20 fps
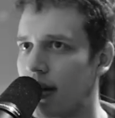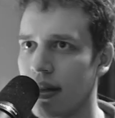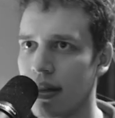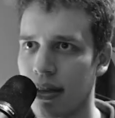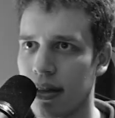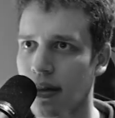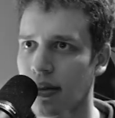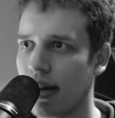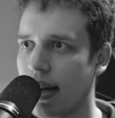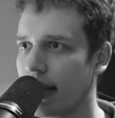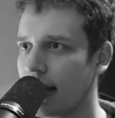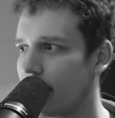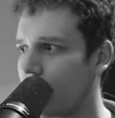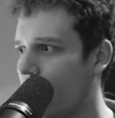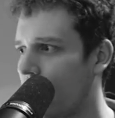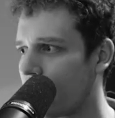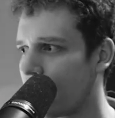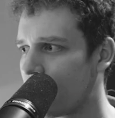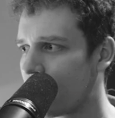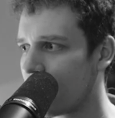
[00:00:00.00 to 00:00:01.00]
Don't like
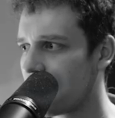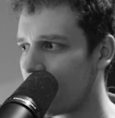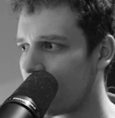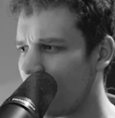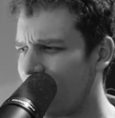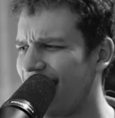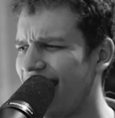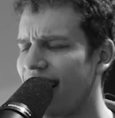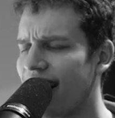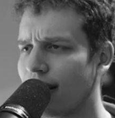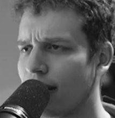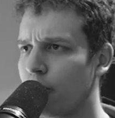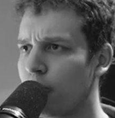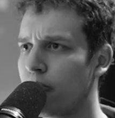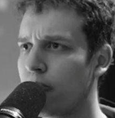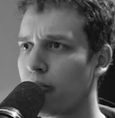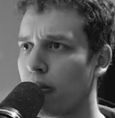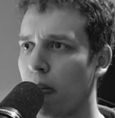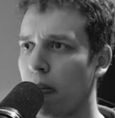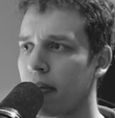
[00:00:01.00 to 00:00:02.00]
that. That's
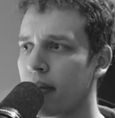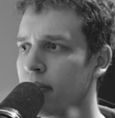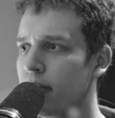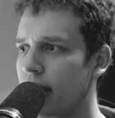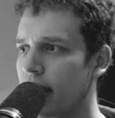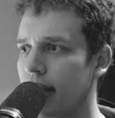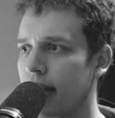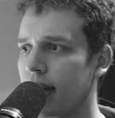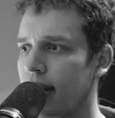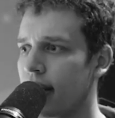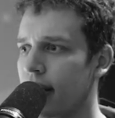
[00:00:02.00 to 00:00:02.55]
proper mean.